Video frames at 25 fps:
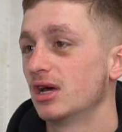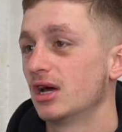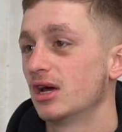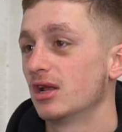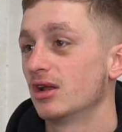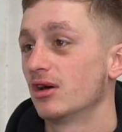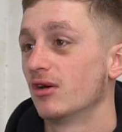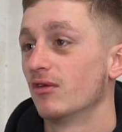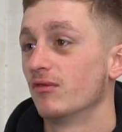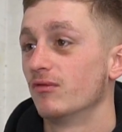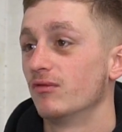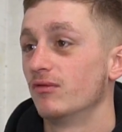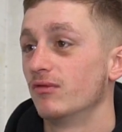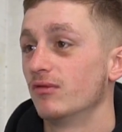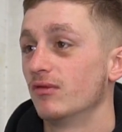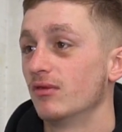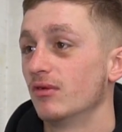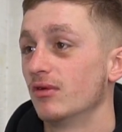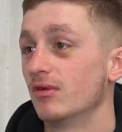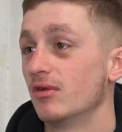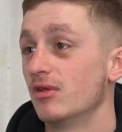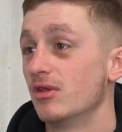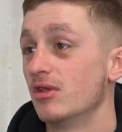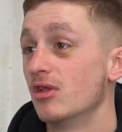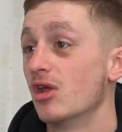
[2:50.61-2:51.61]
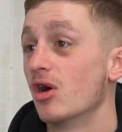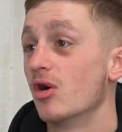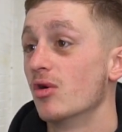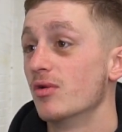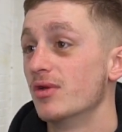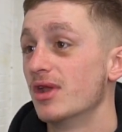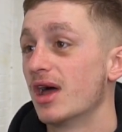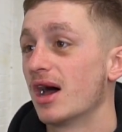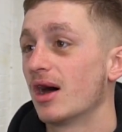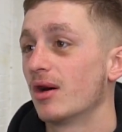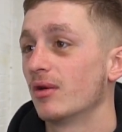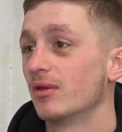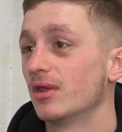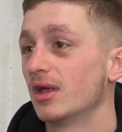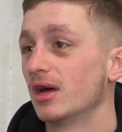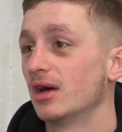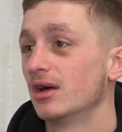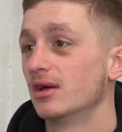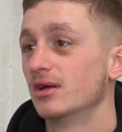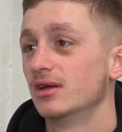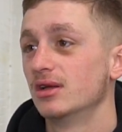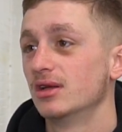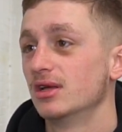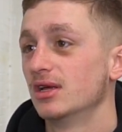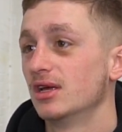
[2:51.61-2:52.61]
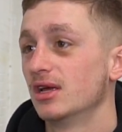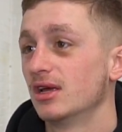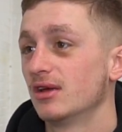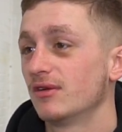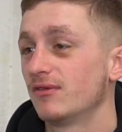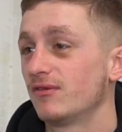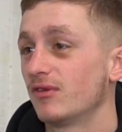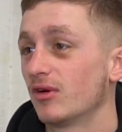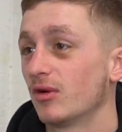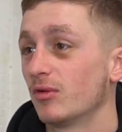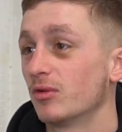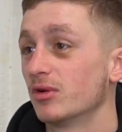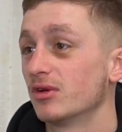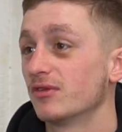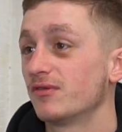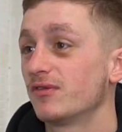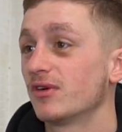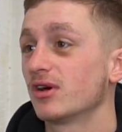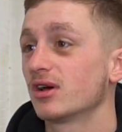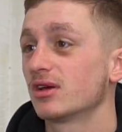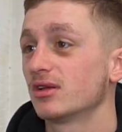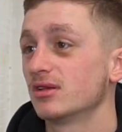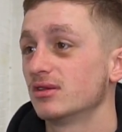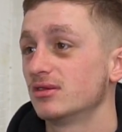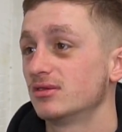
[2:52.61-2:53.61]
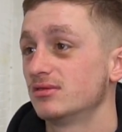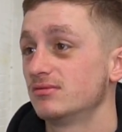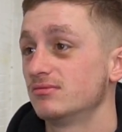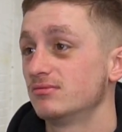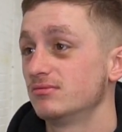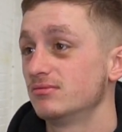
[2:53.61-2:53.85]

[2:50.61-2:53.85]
And I've known now that if I want to fucking